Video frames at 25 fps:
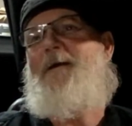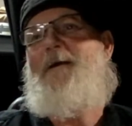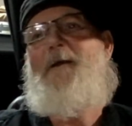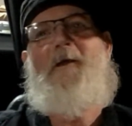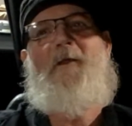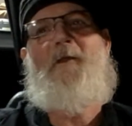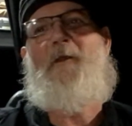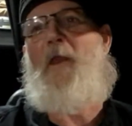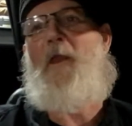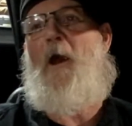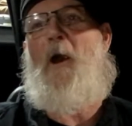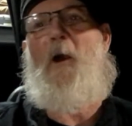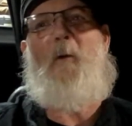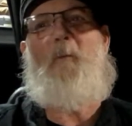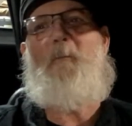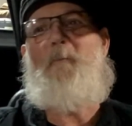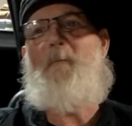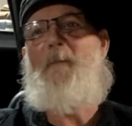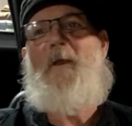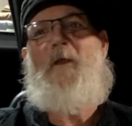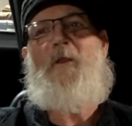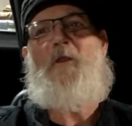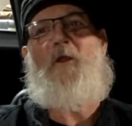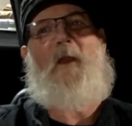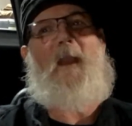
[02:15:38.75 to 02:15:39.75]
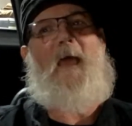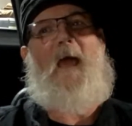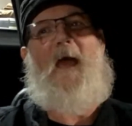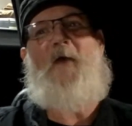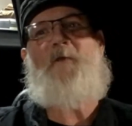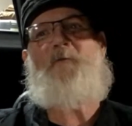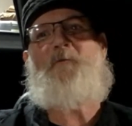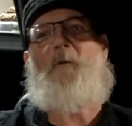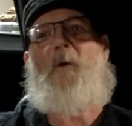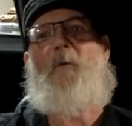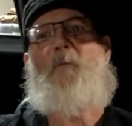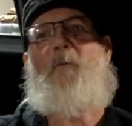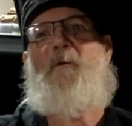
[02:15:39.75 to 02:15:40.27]
No, your last
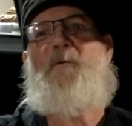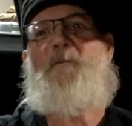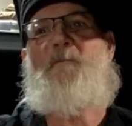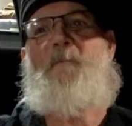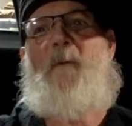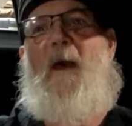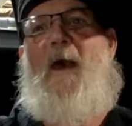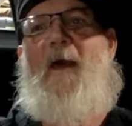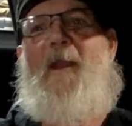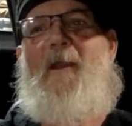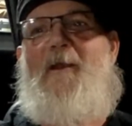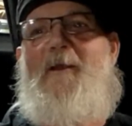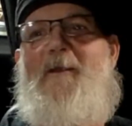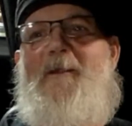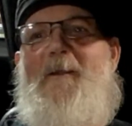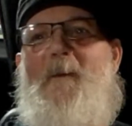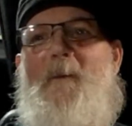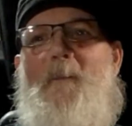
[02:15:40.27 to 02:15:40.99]
one was better.